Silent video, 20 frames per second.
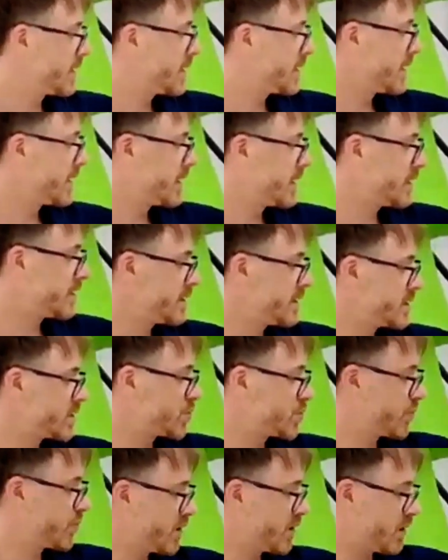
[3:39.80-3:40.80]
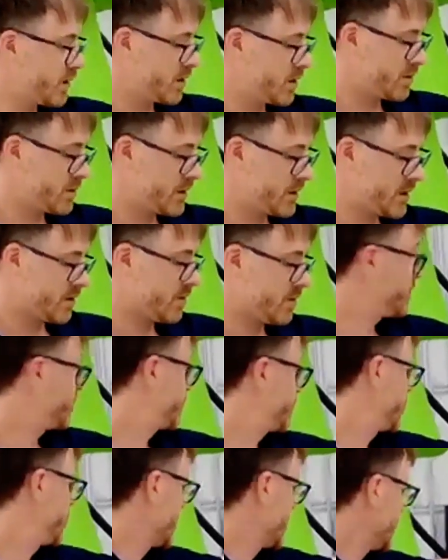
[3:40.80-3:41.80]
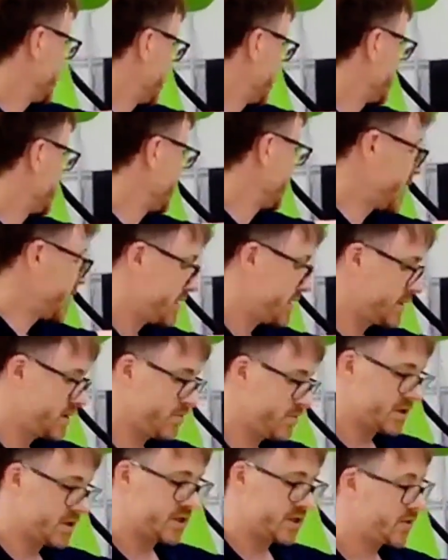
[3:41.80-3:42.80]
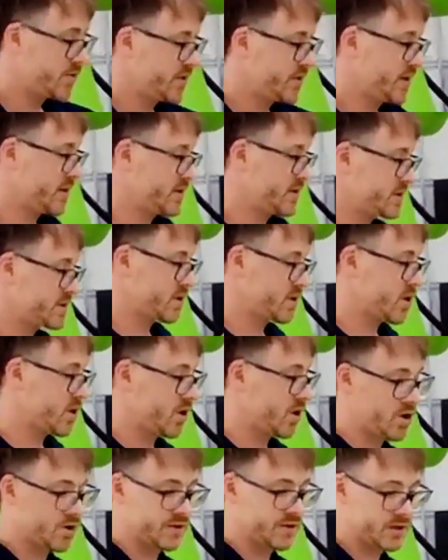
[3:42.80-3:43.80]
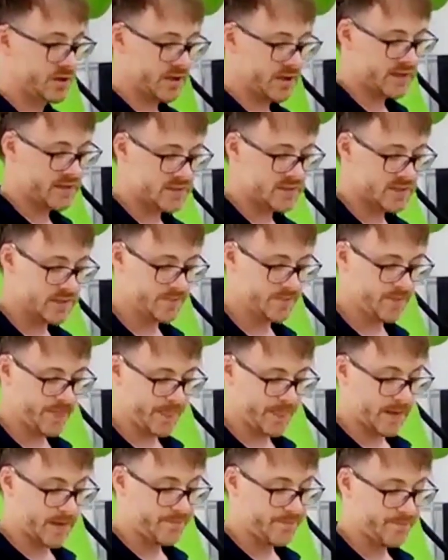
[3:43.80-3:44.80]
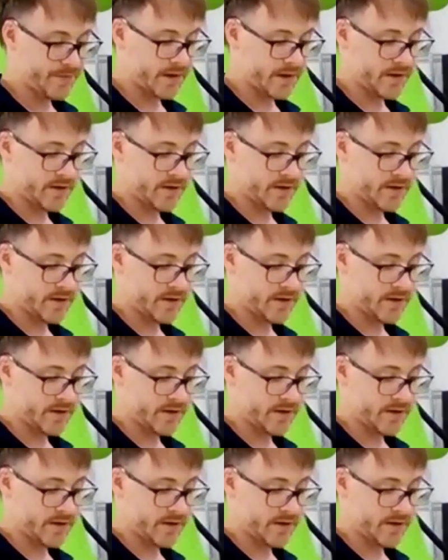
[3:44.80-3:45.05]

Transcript: And it will put automatically the materials on the laser, and